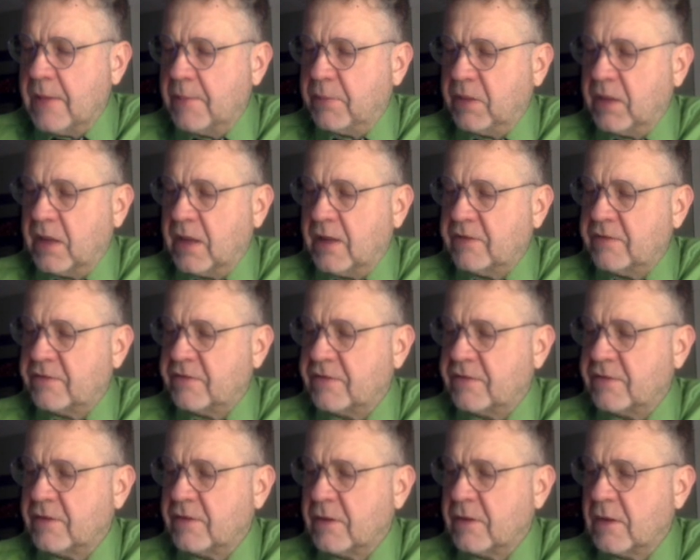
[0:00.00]
plus
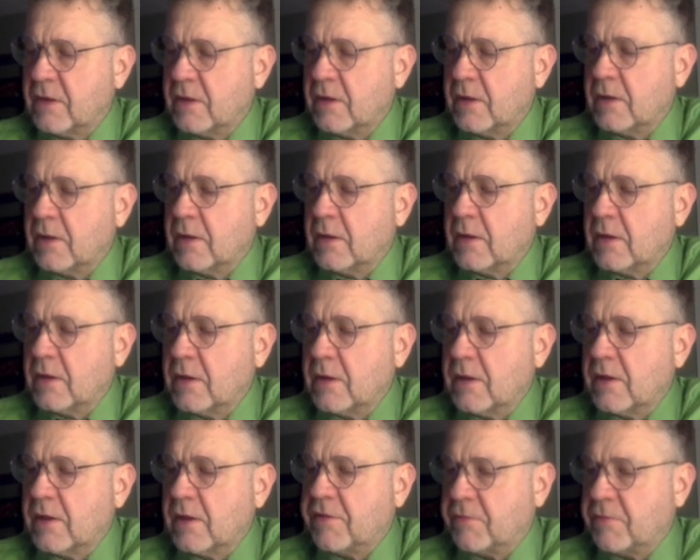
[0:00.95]

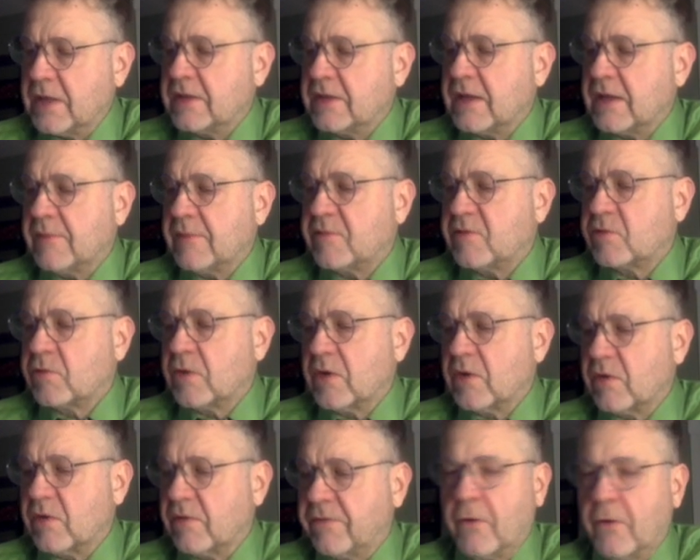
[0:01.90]
3 times the square root
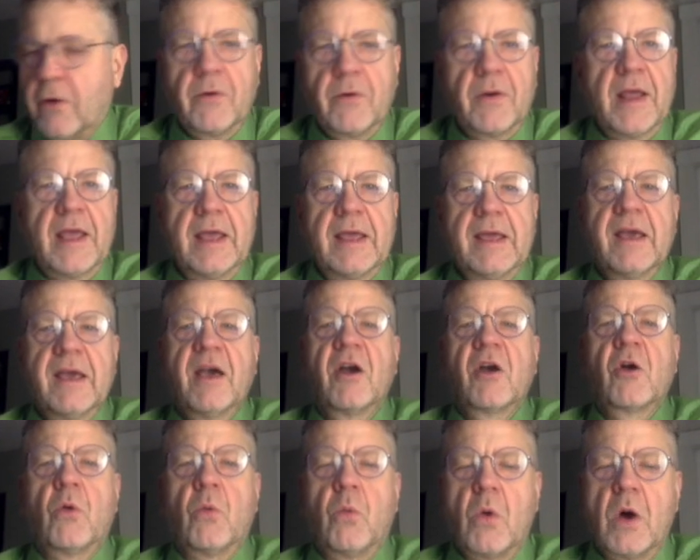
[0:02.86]
of 4a
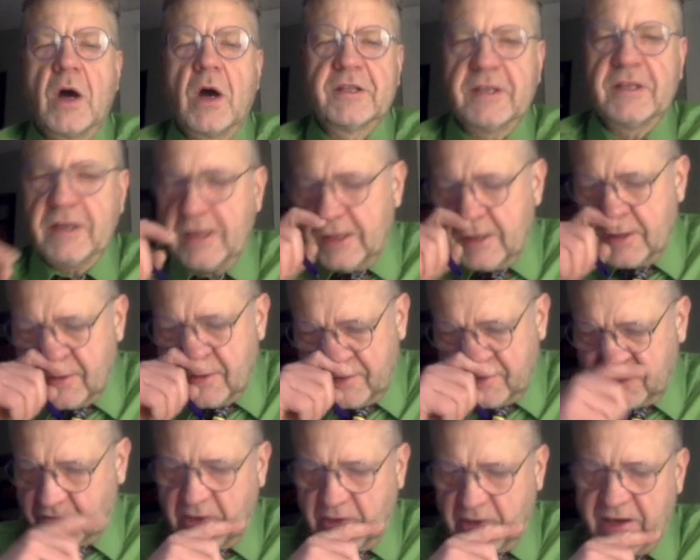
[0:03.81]
quantity
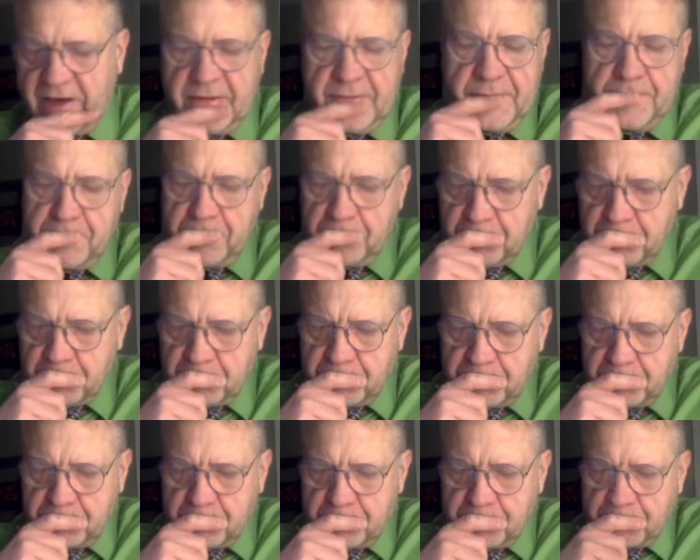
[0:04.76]
squared.
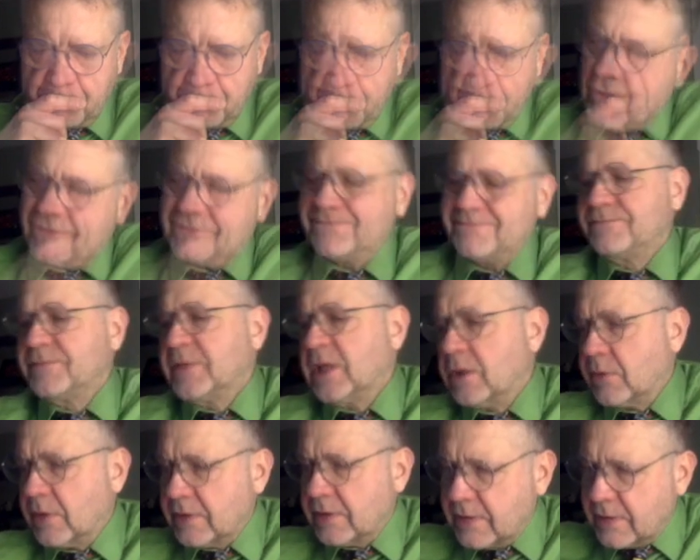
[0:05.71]
You know
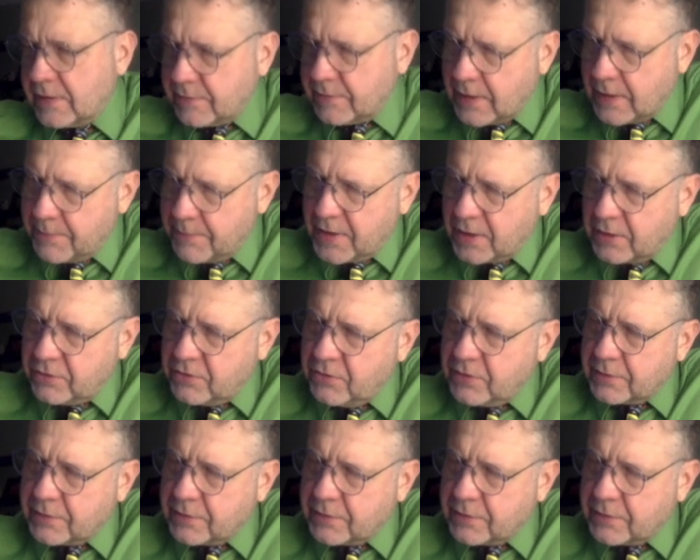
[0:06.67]
what? I better do.